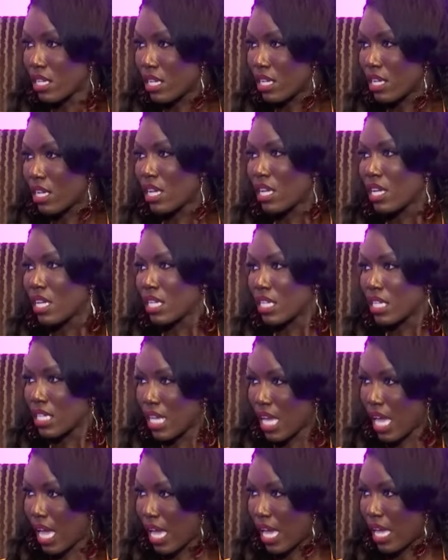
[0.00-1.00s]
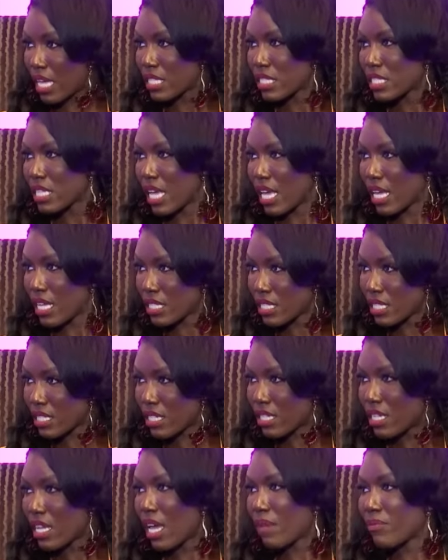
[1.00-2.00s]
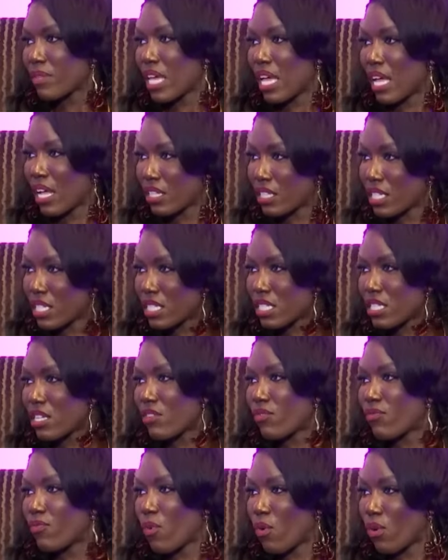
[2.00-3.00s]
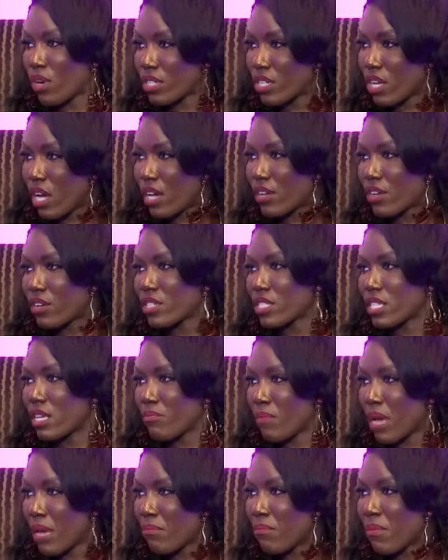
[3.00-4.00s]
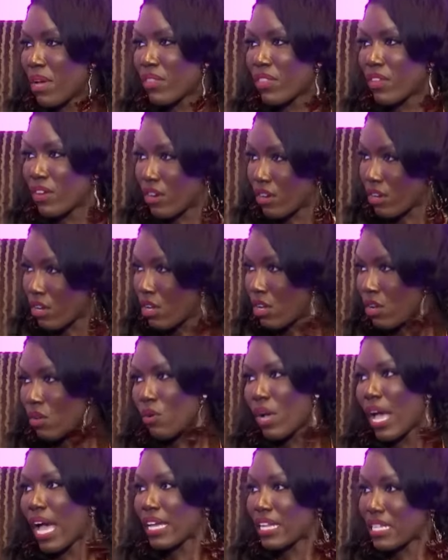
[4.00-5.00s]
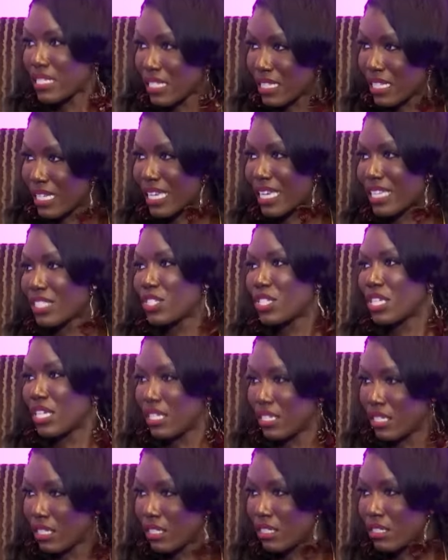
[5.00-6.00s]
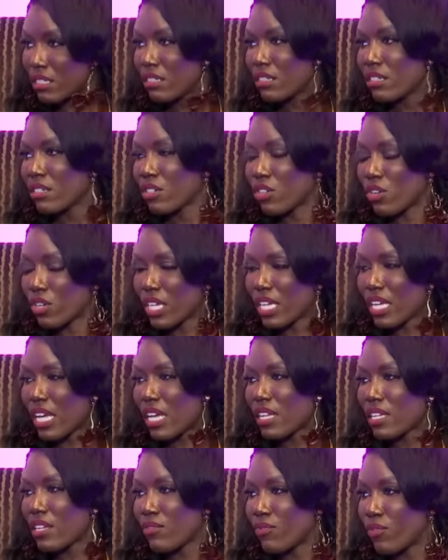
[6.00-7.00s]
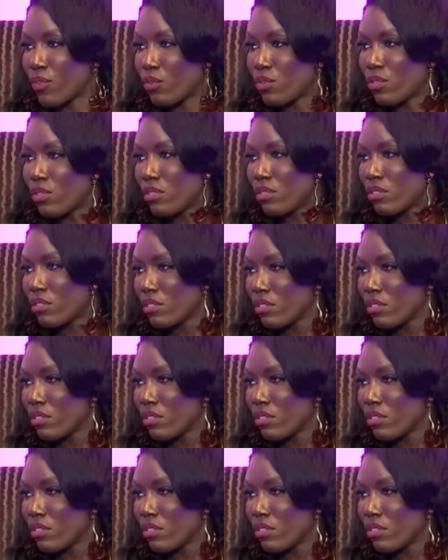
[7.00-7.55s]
videos of you yes, in the kitchen yes. trying to cook for I'm the, the the eldest of four daughters, and my mother who had us in the kitchen mm. cooking Ghanaian food.